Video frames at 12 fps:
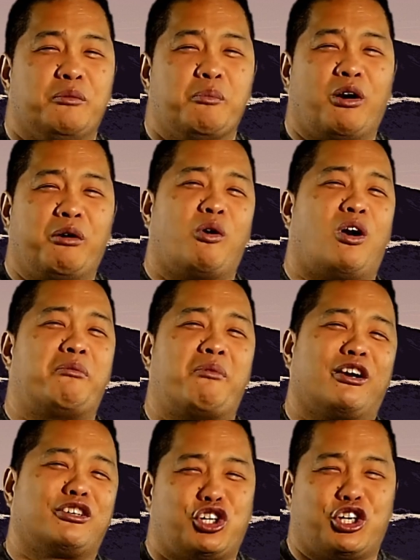Good morning,
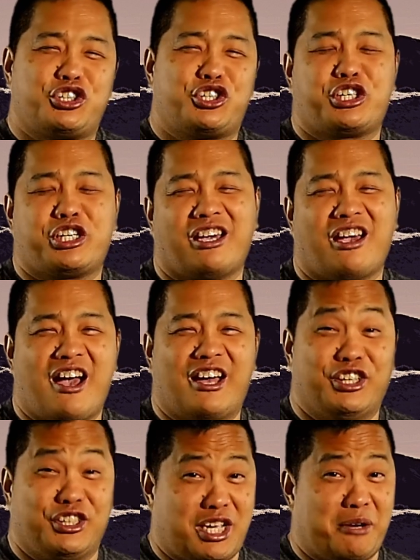Watermark Church.
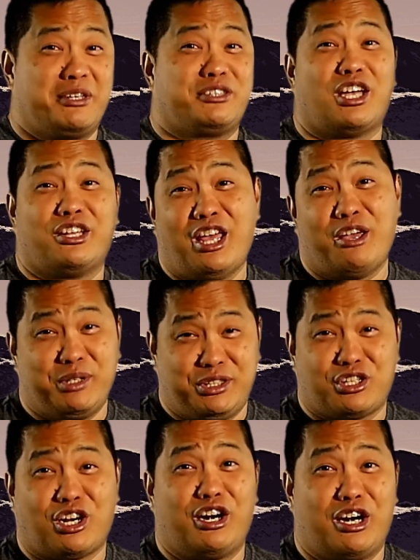This coming Sunday, we
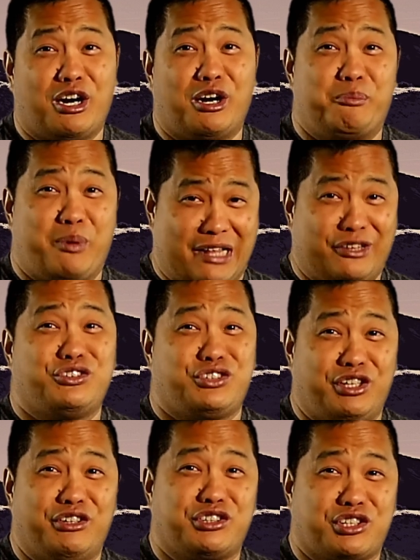start our brand new
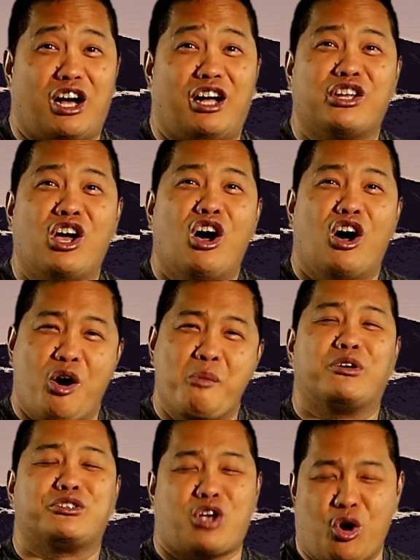series called
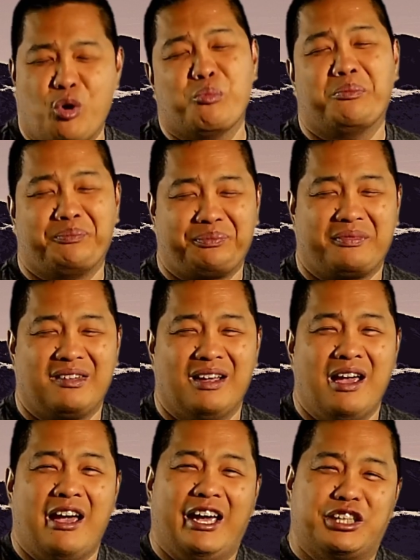Almost Home.
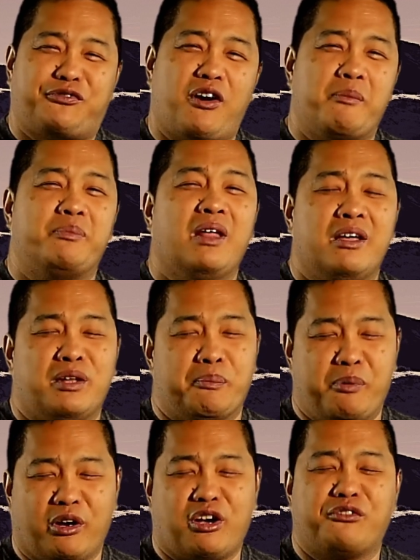It's from the
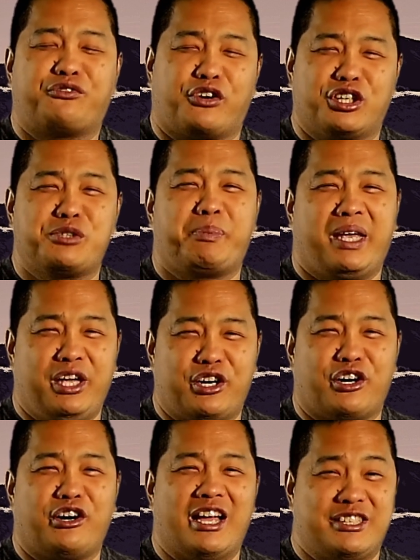book of 1
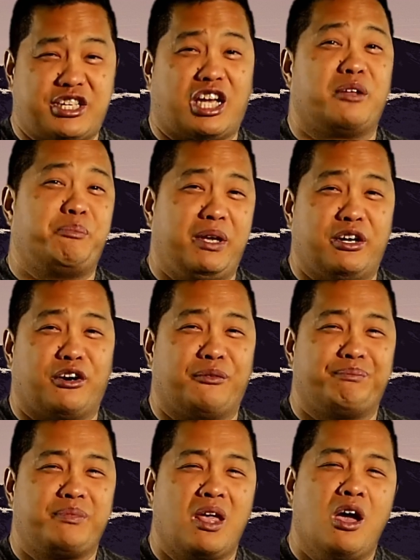Peter and 2
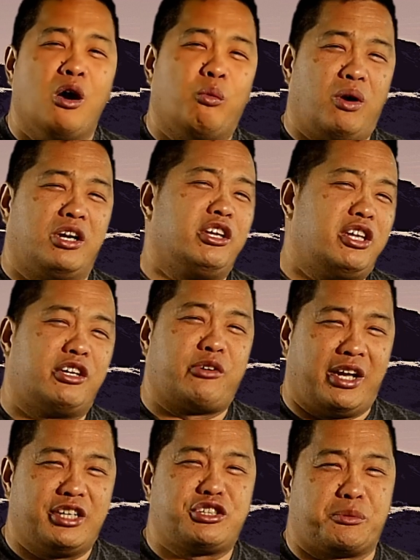Peter. One of the
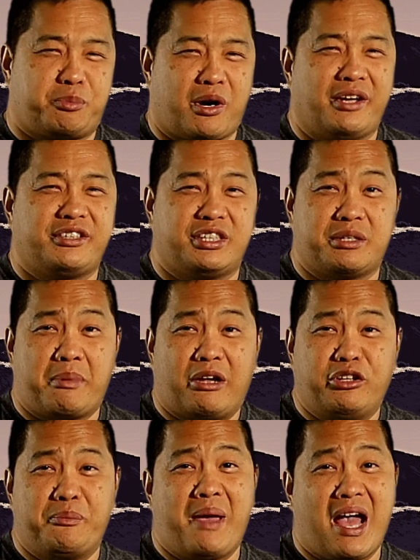greatest surprises
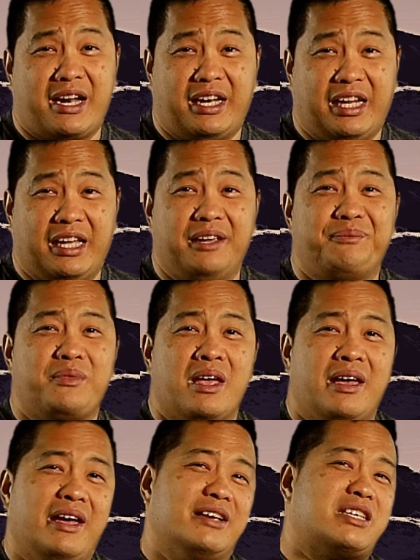about humanity
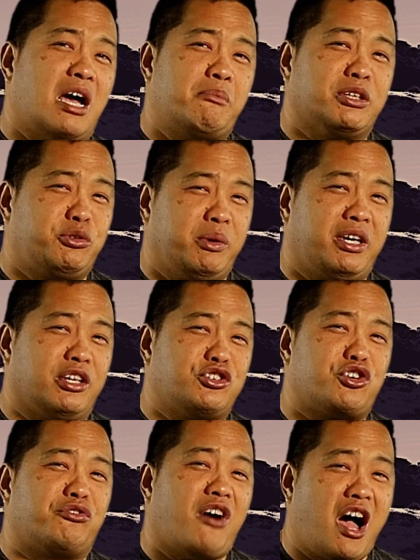is how much we can
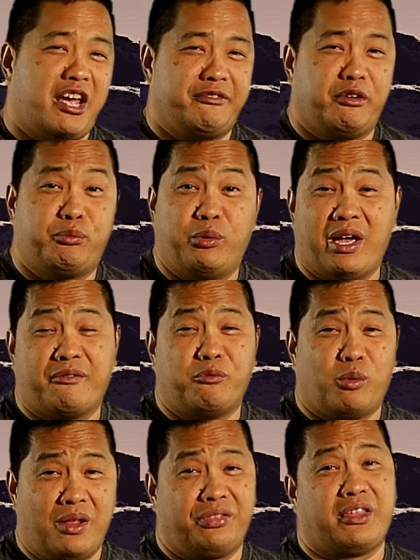survive if we
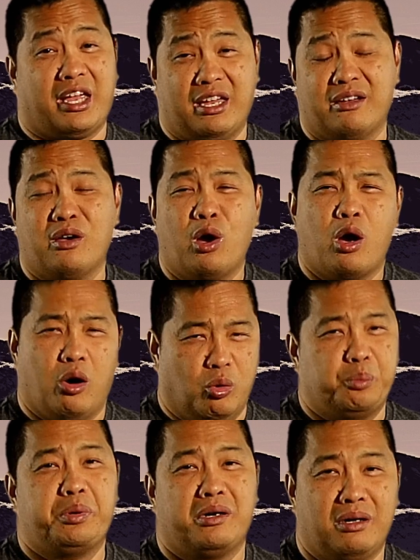have one thing,
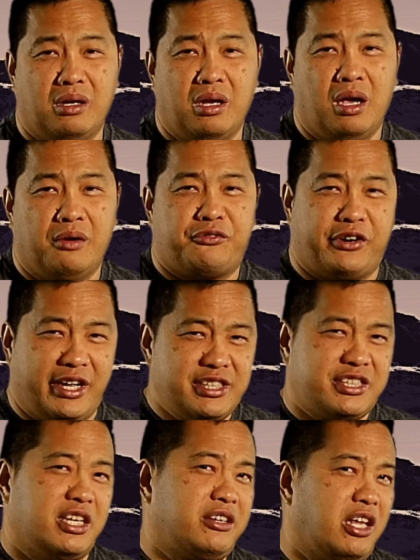hope. For
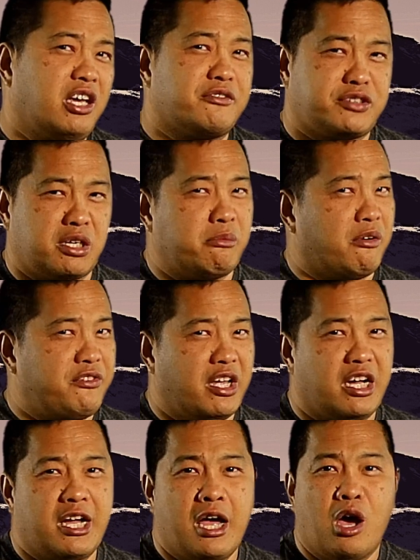instance, think of some of
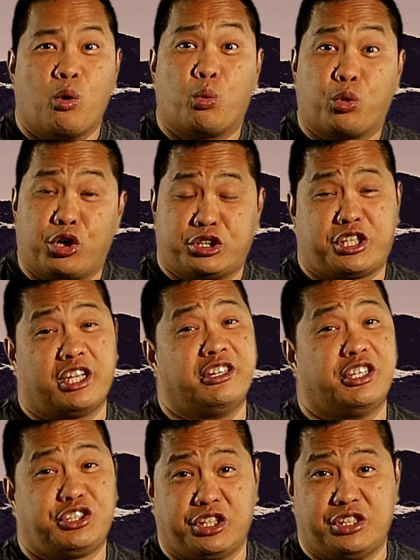the worst
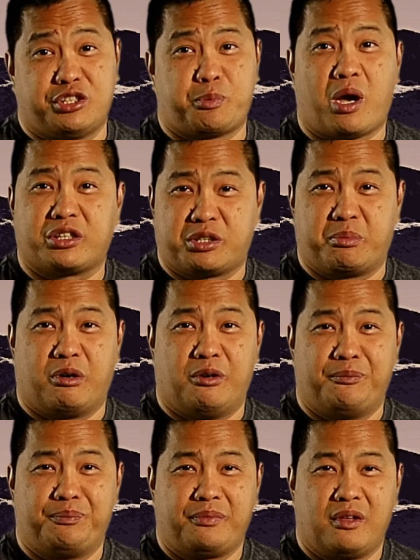conditions
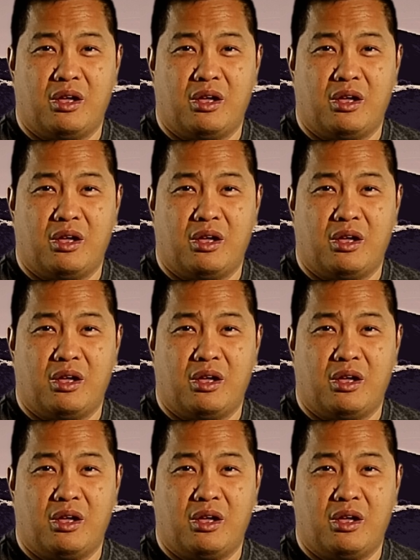possible.